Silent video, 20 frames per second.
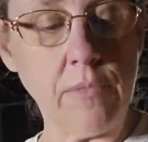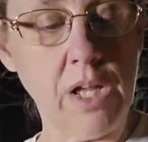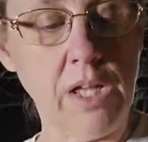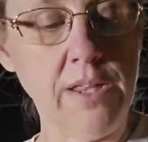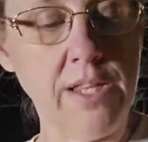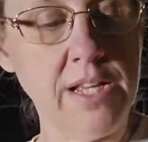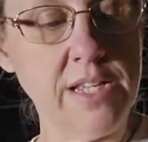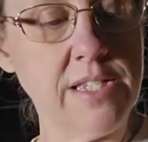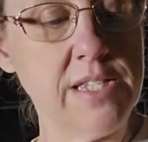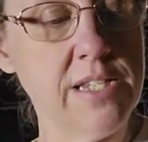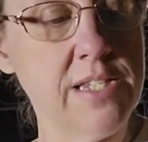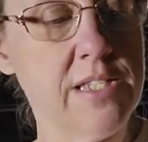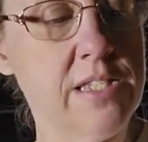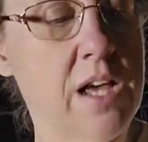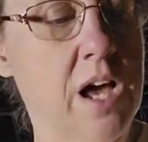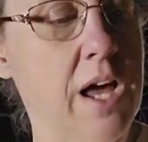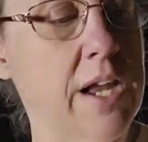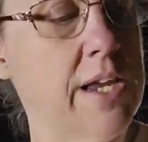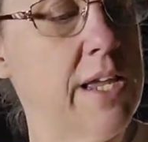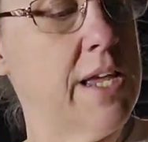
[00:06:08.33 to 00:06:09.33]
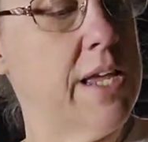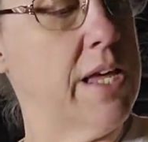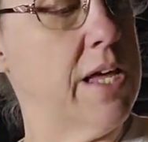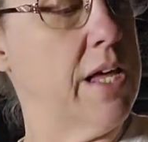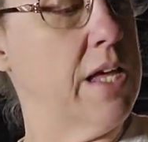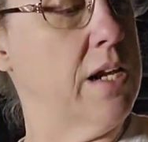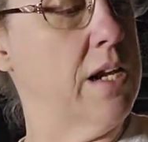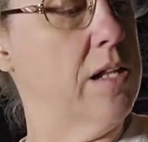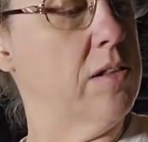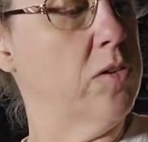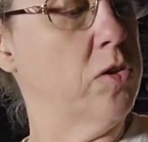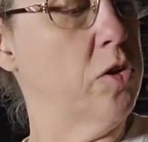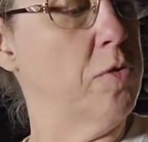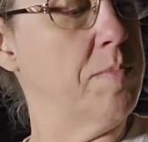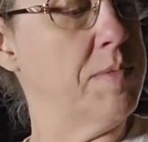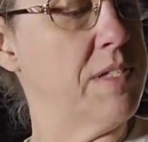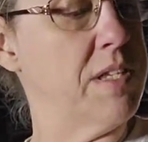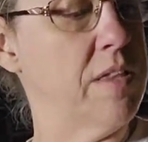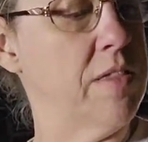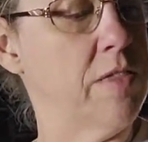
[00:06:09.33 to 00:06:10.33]
This is done in
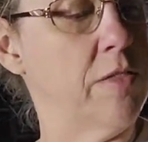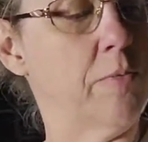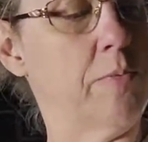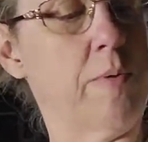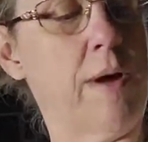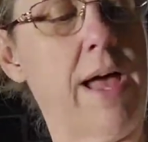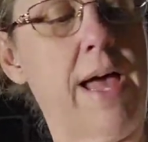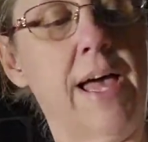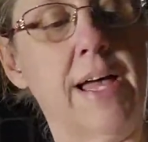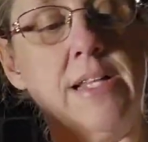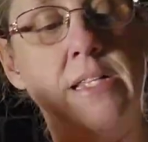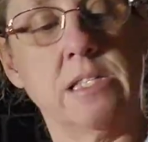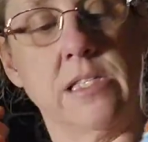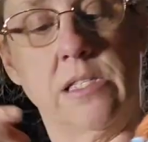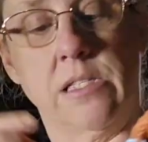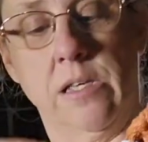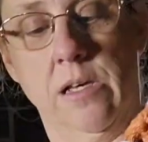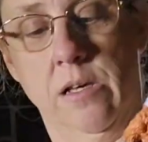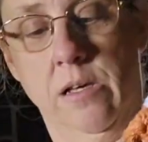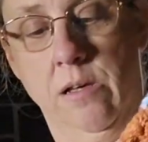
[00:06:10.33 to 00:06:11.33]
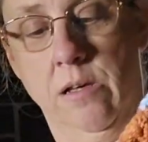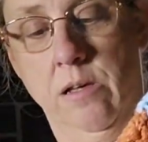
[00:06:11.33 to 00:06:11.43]
loops and threads,